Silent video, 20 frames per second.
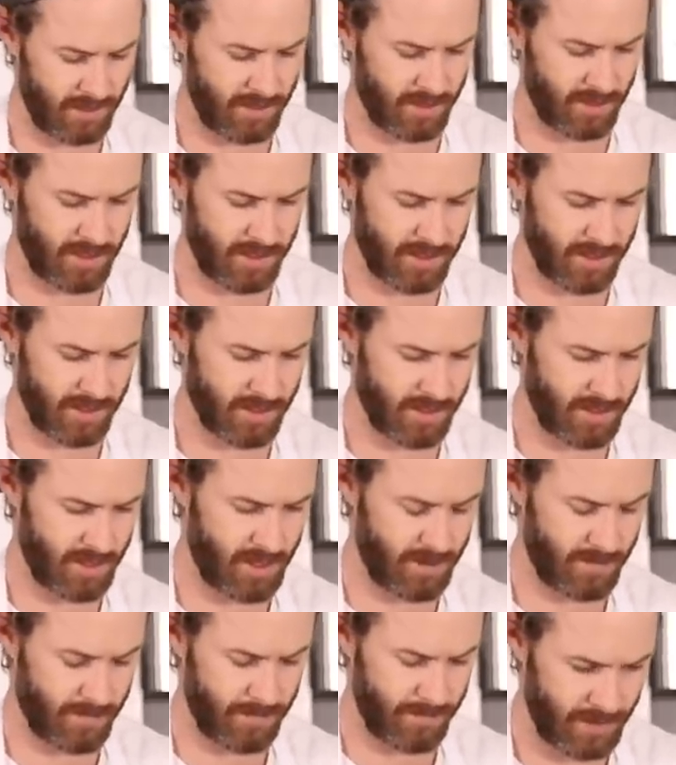So this is
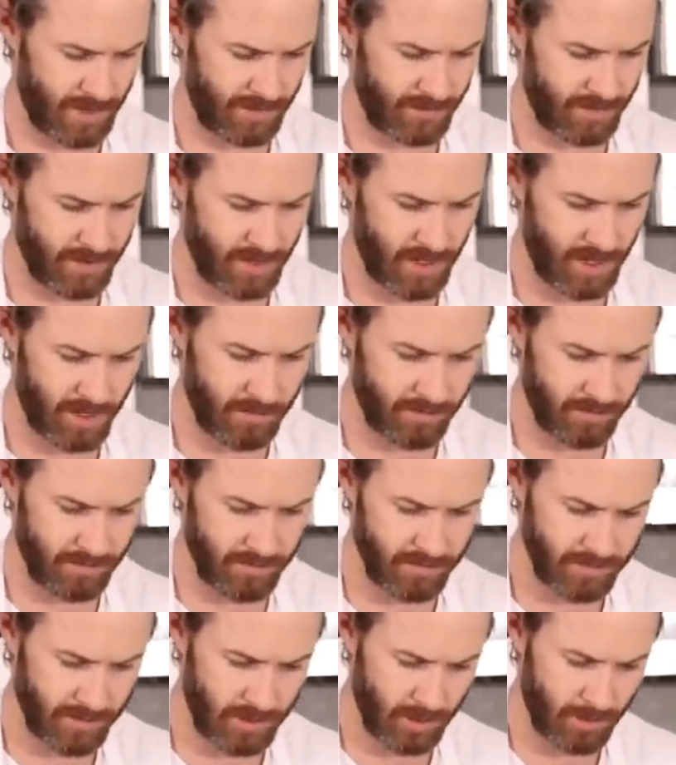uh, definitely not,
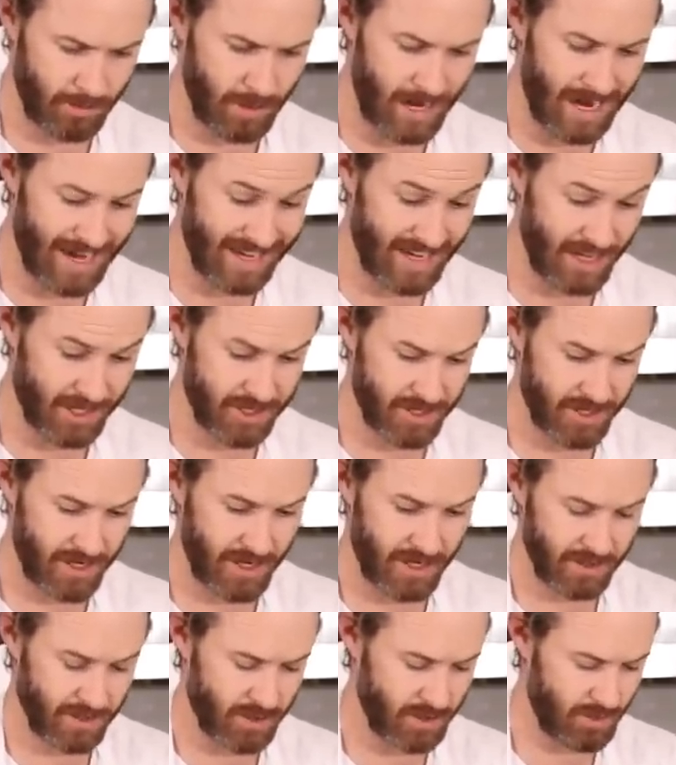you know, bought
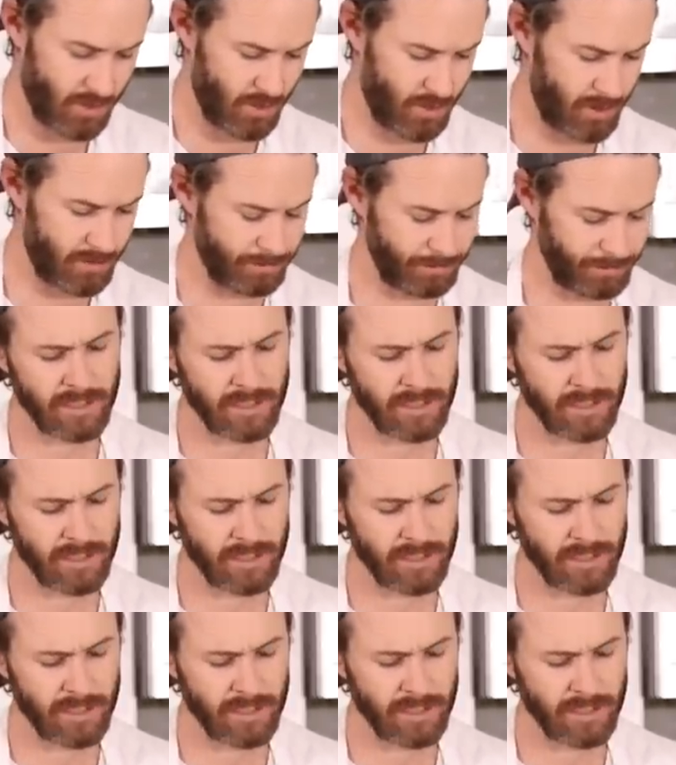yesterday at the store.